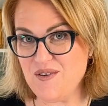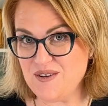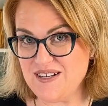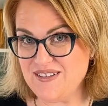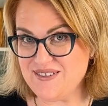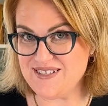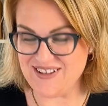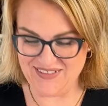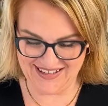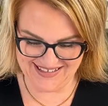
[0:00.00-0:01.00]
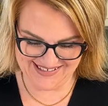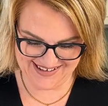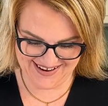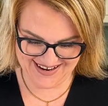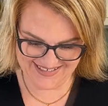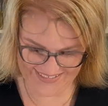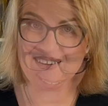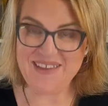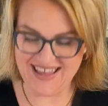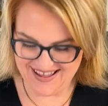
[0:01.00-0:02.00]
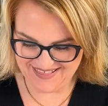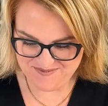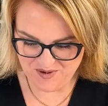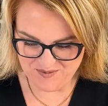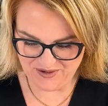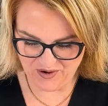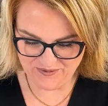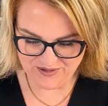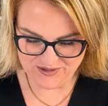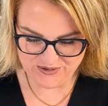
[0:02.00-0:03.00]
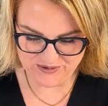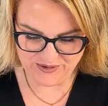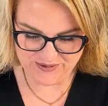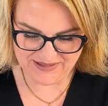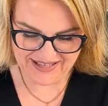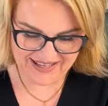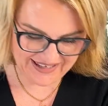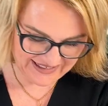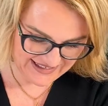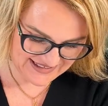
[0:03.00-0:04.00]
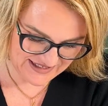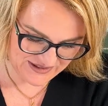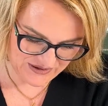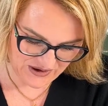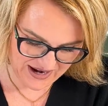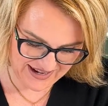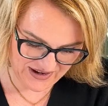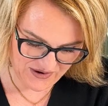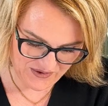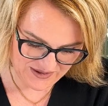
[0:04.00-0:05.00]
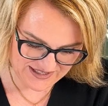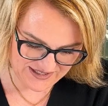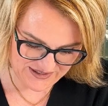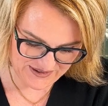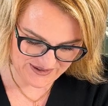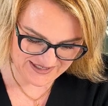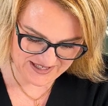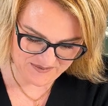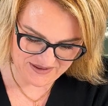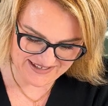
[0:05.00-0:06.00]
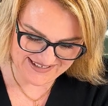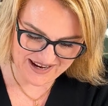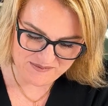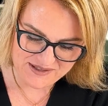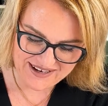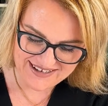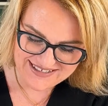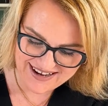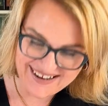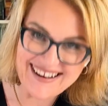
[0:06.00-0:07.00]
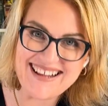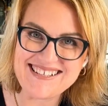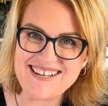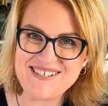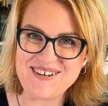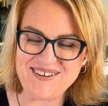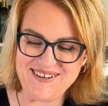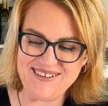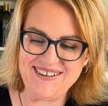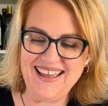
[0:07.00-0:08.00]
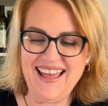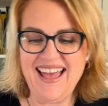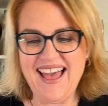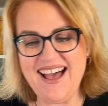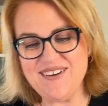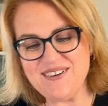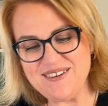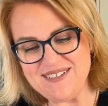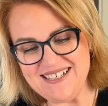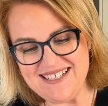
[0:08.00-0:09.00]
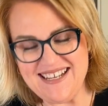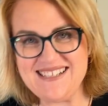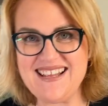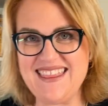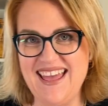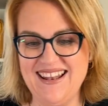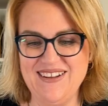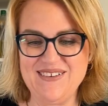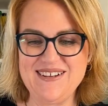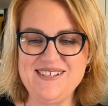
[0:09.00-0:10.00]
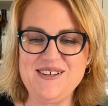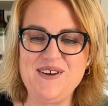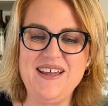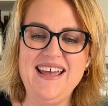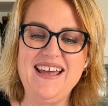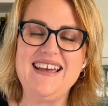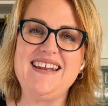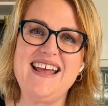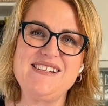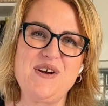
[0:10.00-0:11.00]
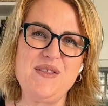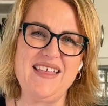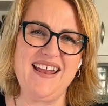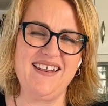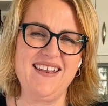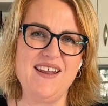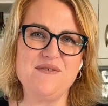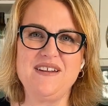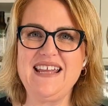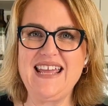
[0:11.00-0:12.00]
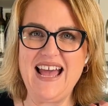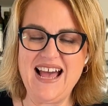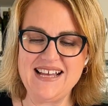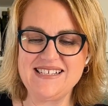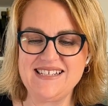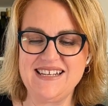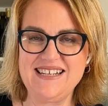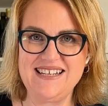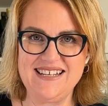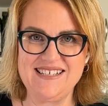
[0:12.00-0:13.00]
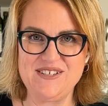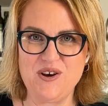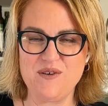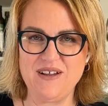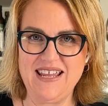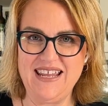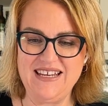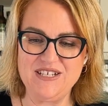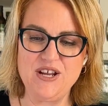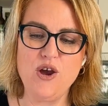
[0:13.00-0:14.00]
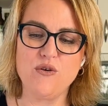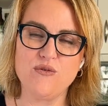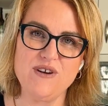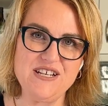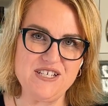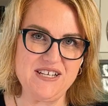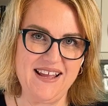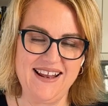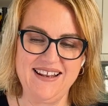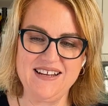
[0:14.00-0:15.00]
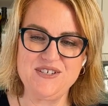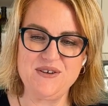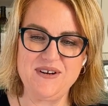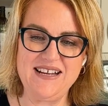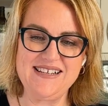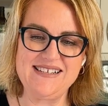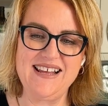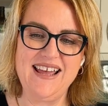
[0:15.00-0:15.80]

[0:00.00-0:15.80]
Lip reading: good it looks on the inside. Okay, the moment of truth. Let's try not to tip this upside down as I show you. How good does that look? So it has got that lovely custardy texture of a quiche, rich and luxurious.